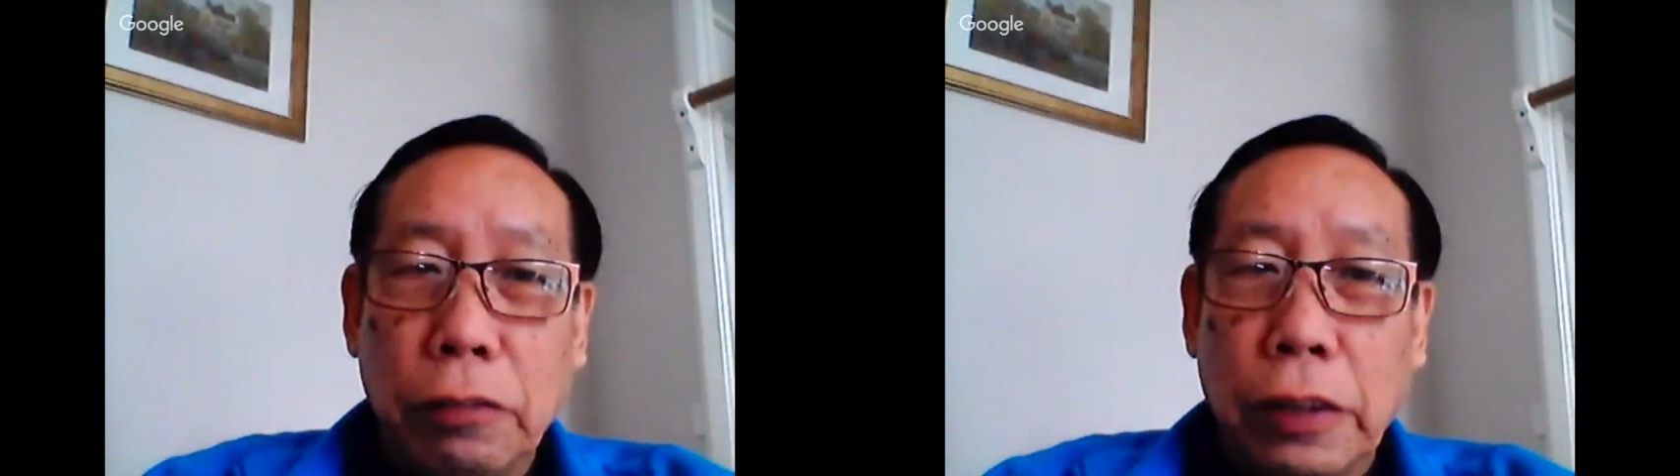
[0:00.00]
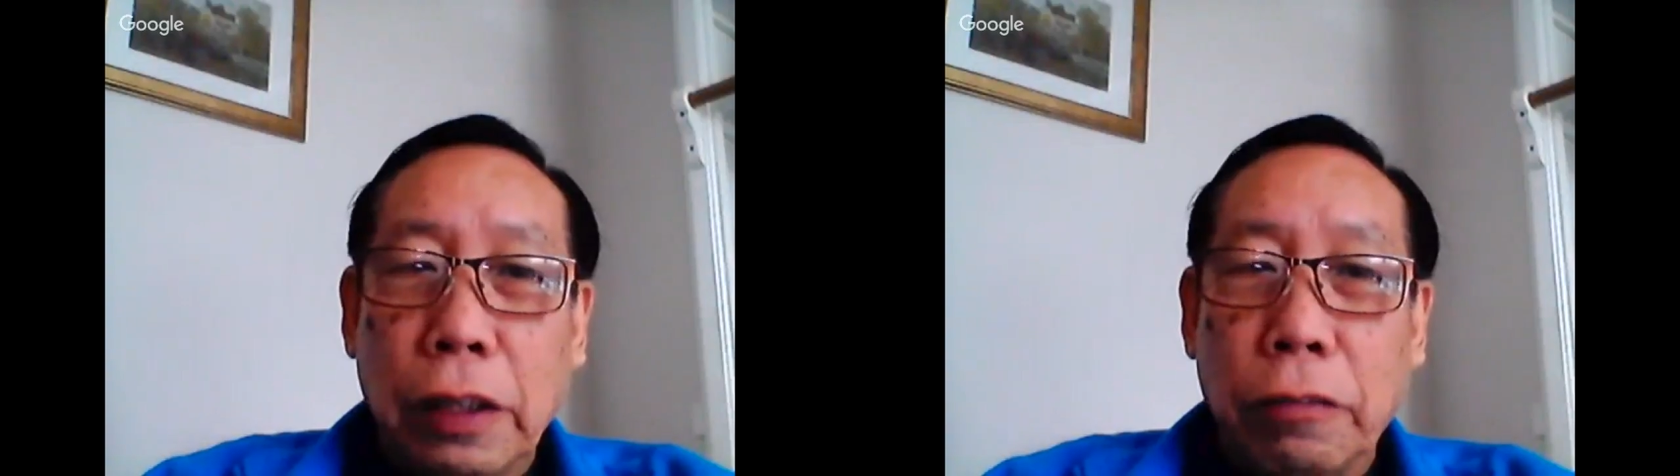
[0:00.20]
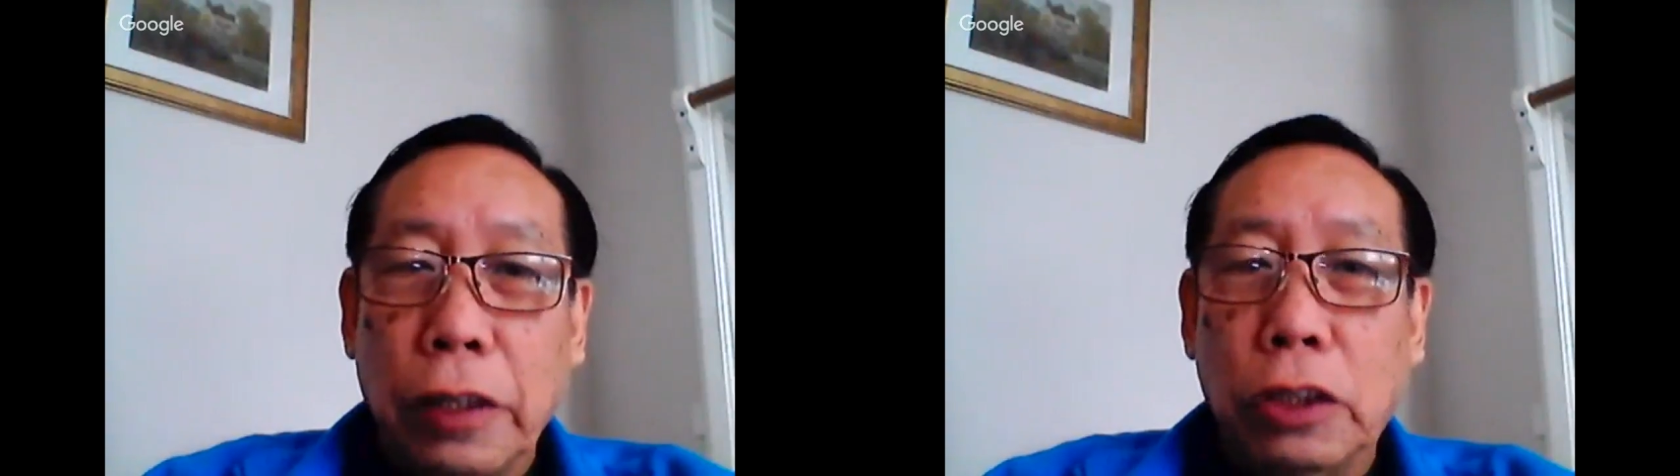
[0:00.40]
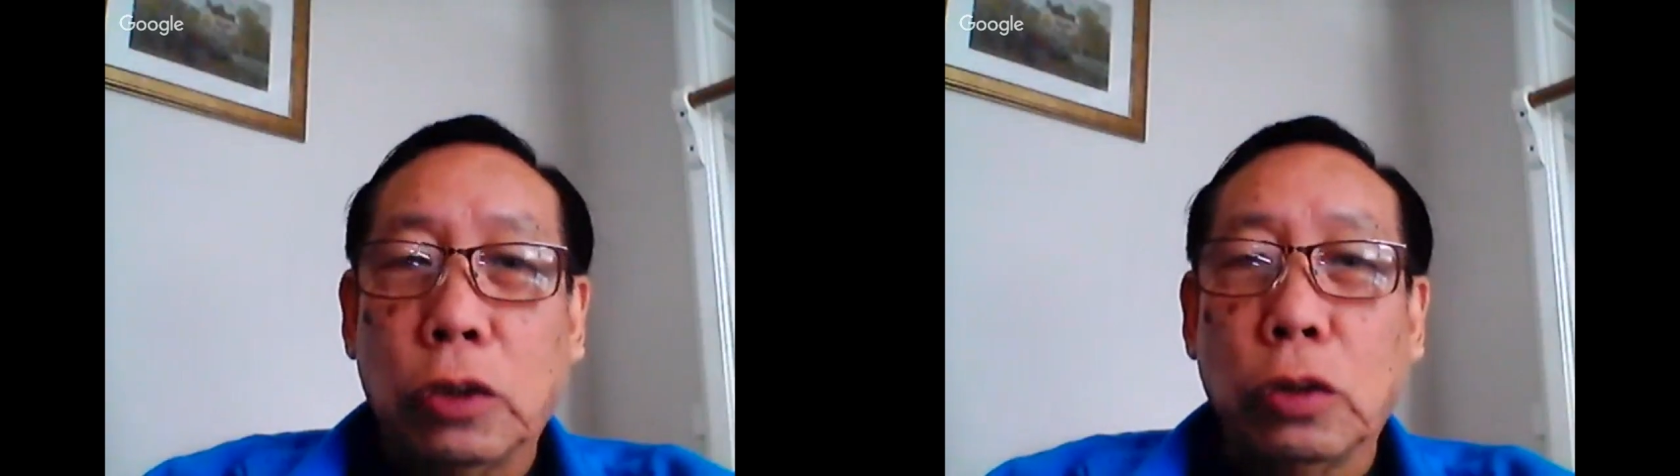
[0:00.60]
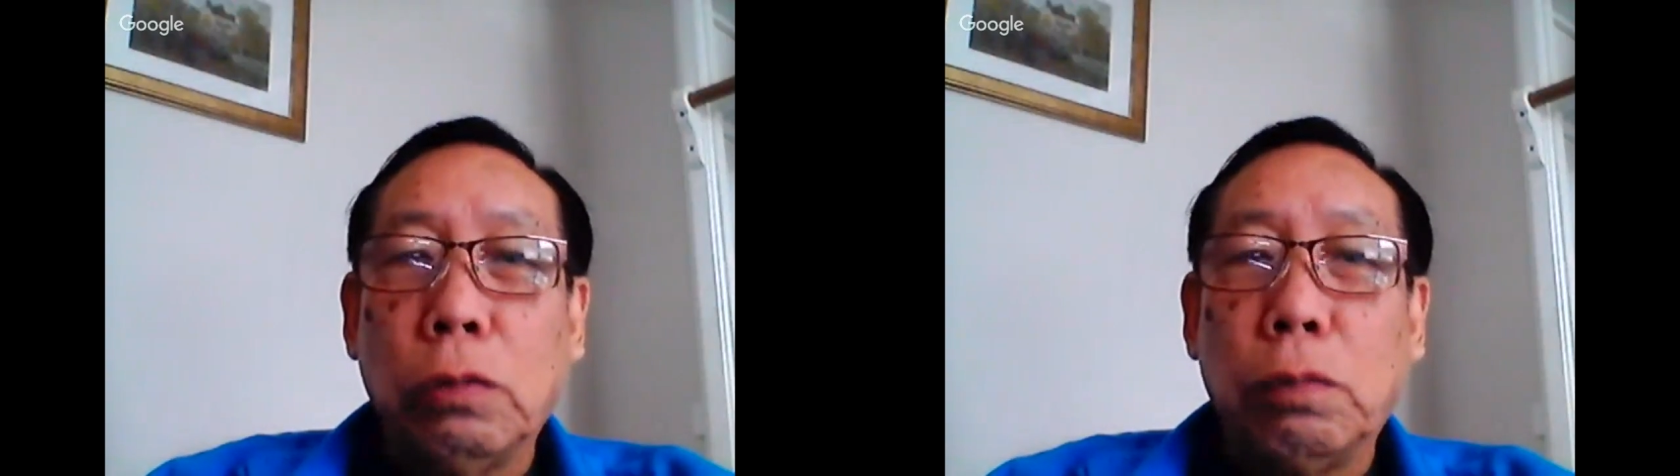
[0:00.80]
giving away
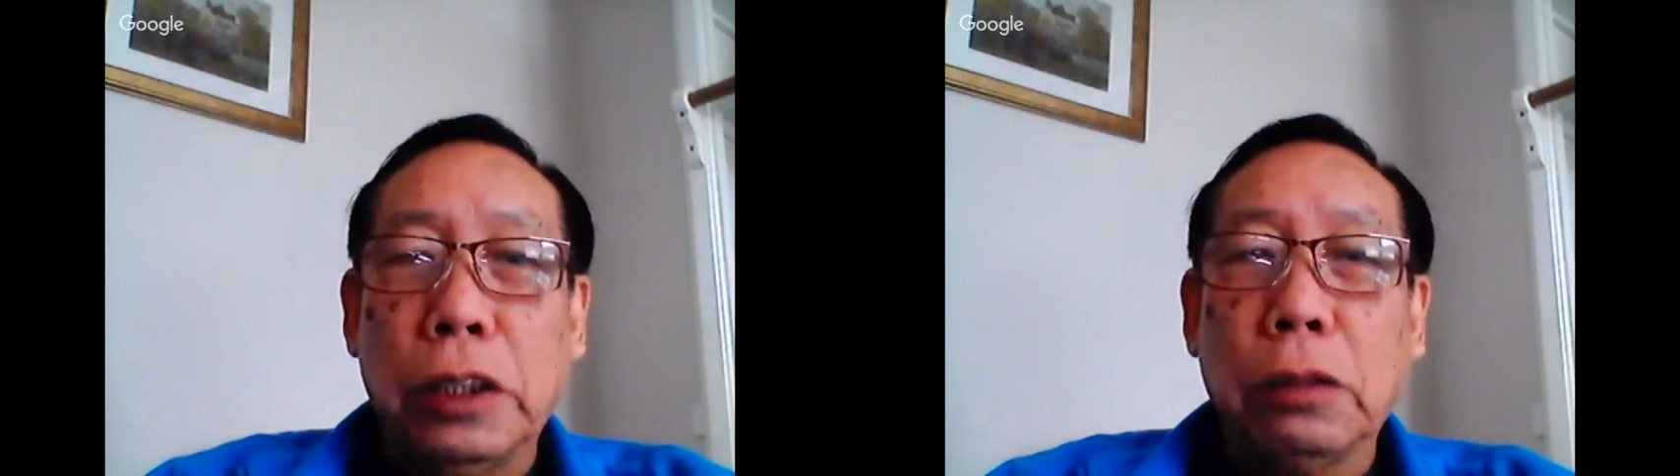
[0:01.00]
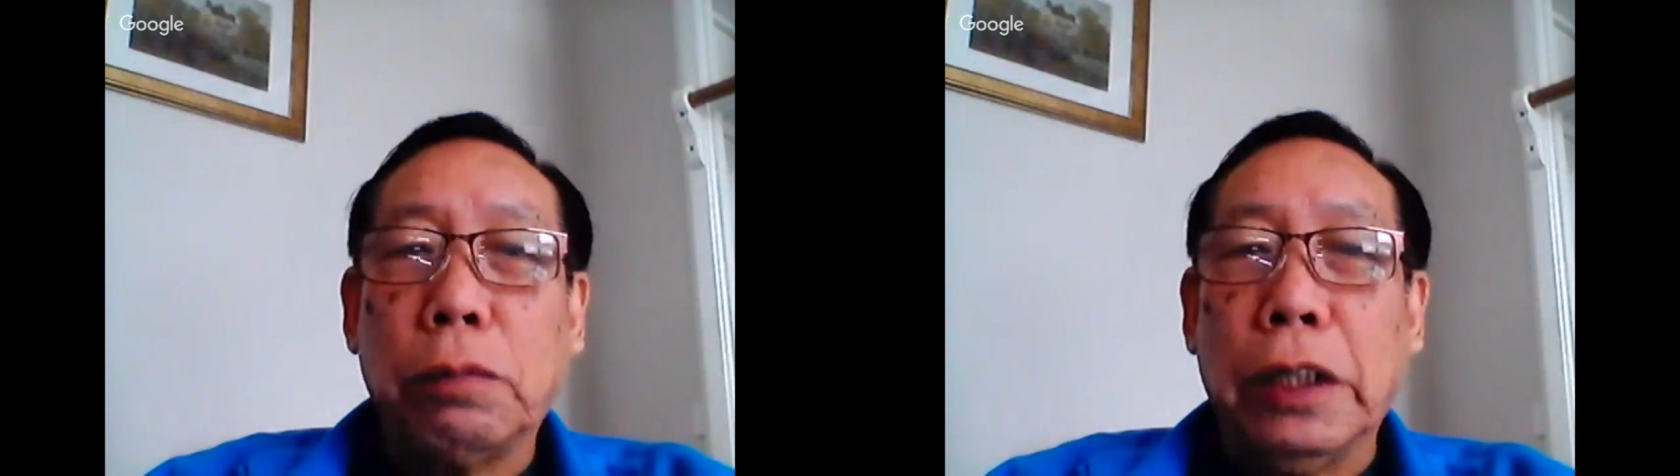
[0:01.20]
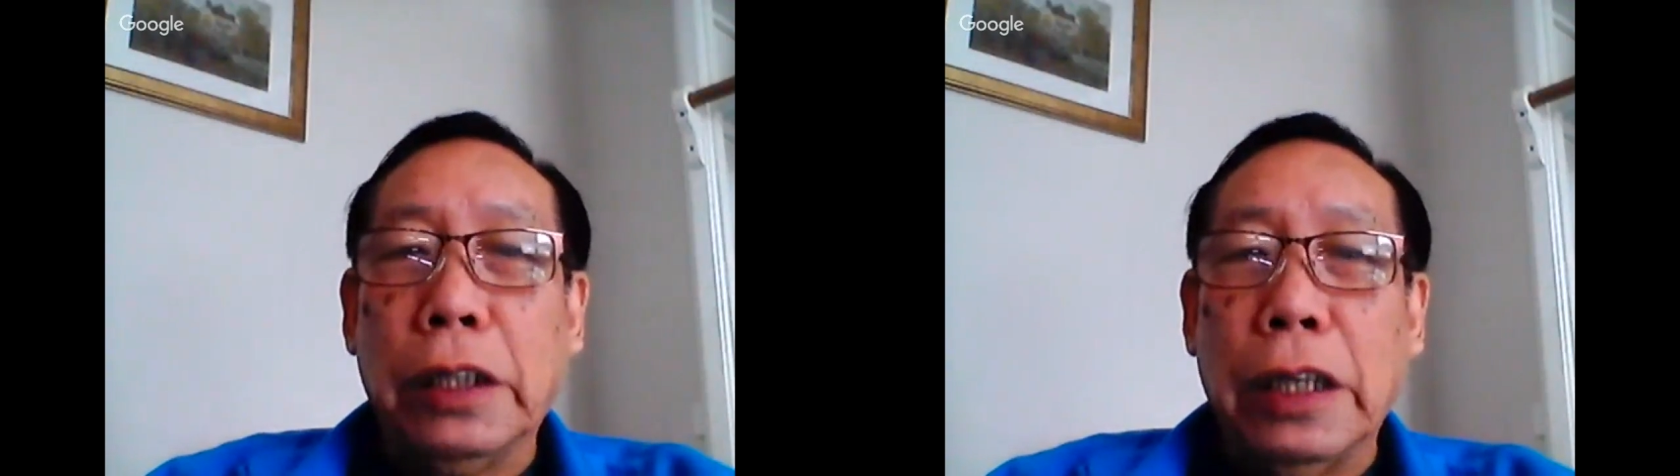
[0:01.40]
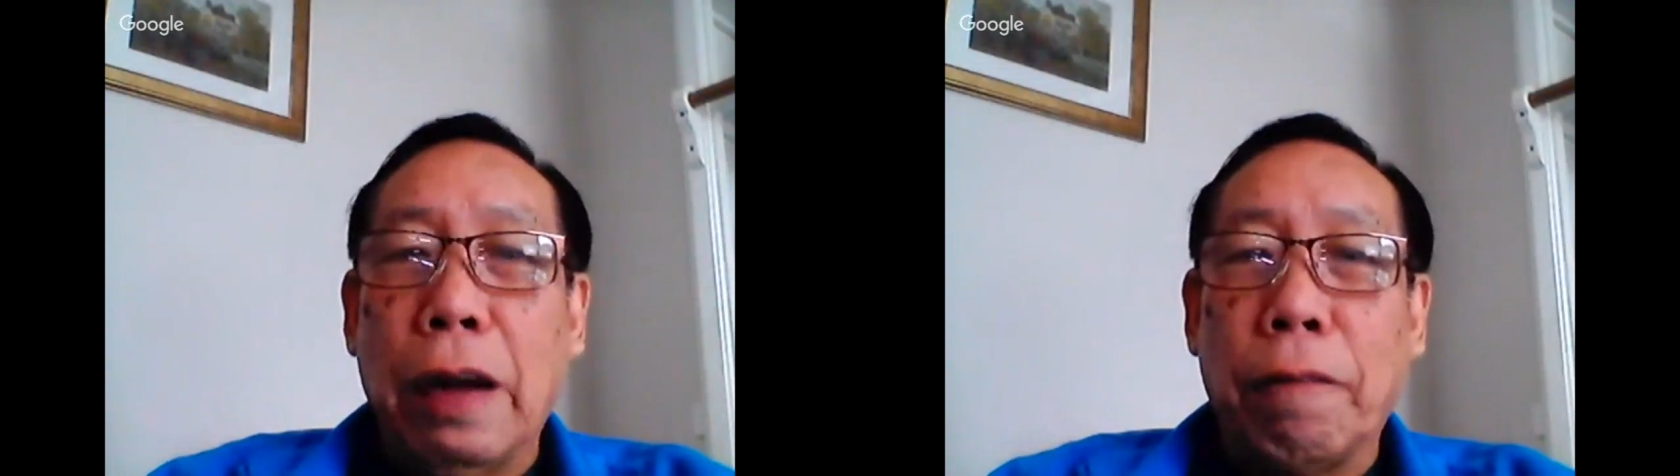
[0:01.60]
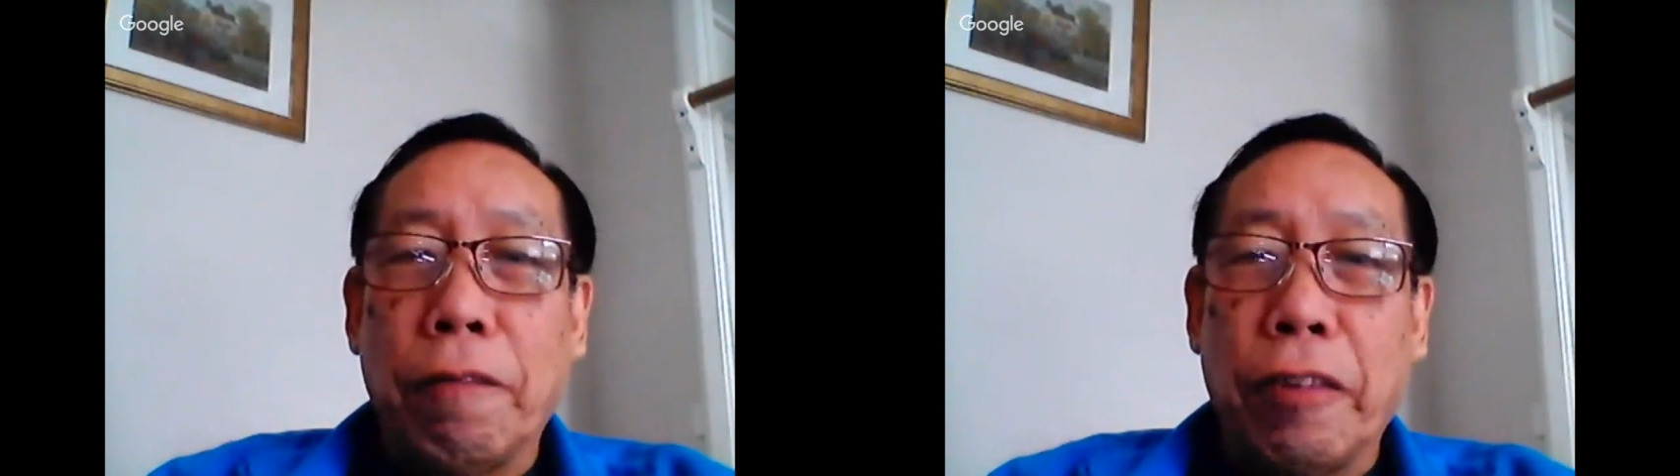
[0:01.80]
so much
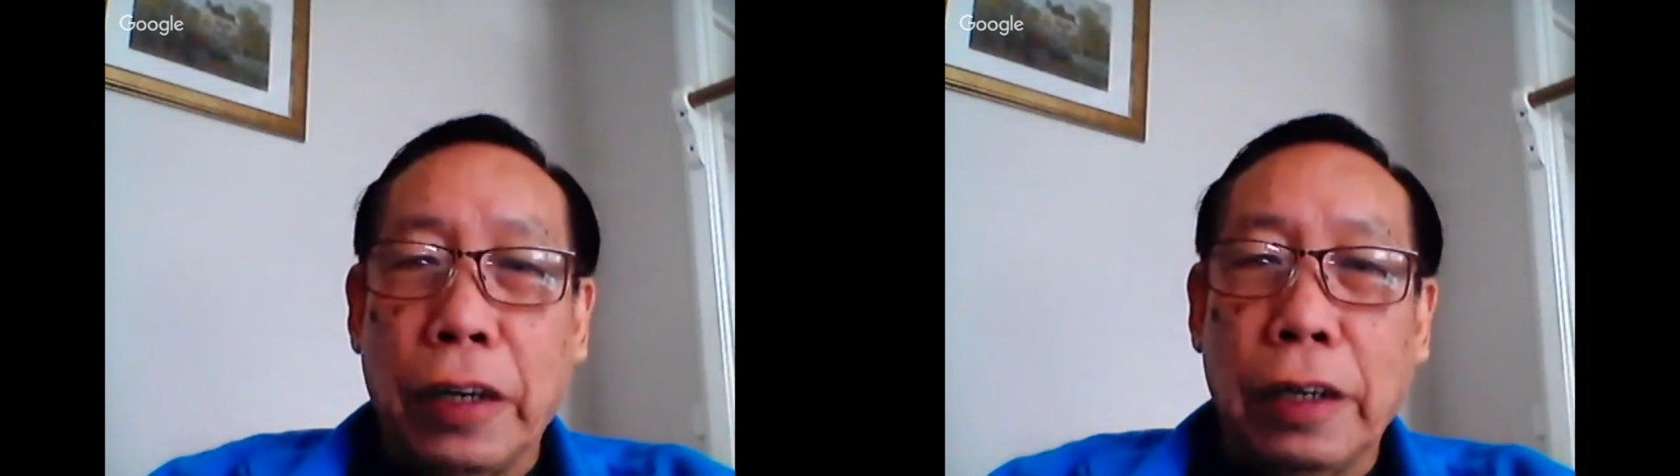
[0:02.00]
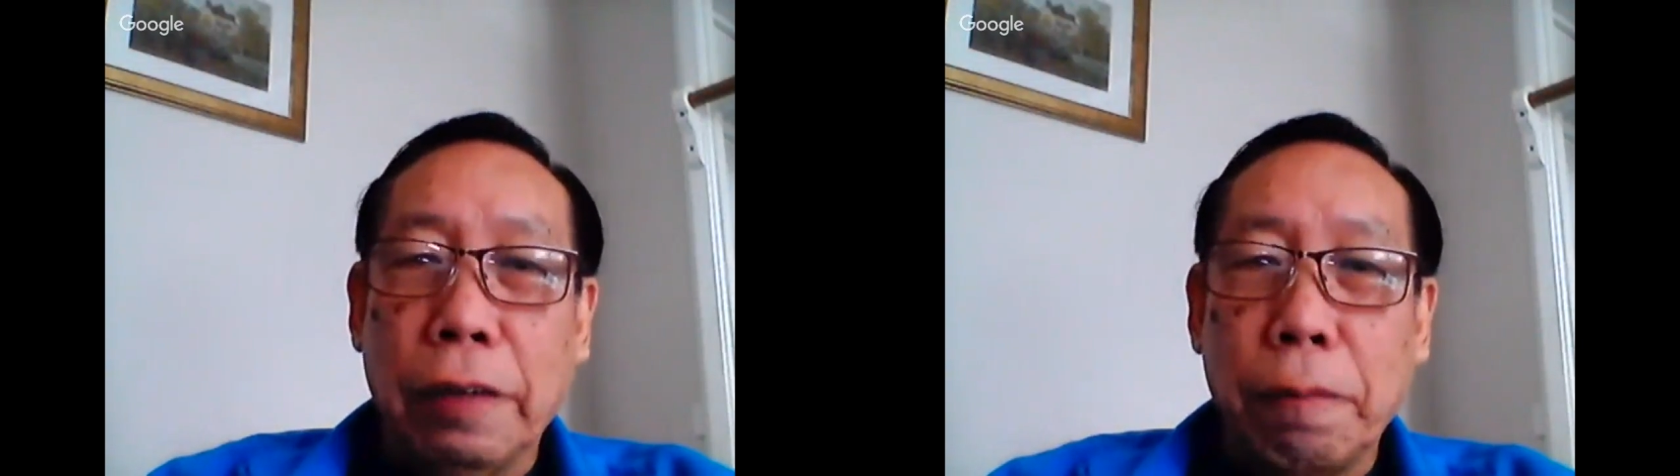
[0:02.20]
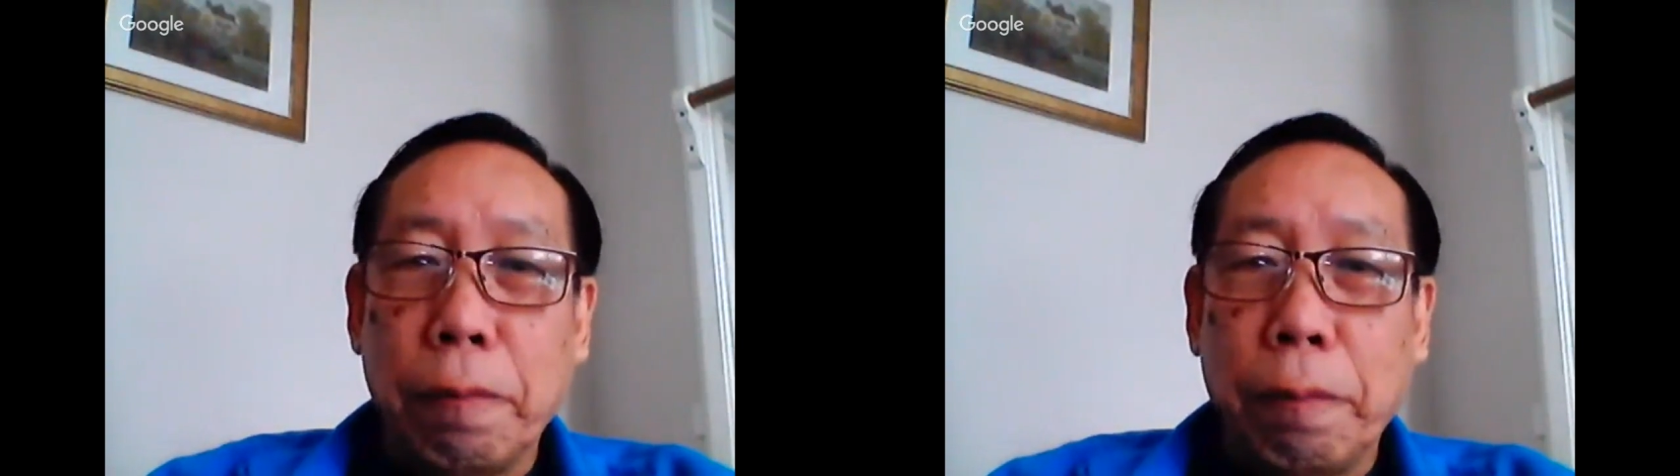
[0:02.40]
money upfront?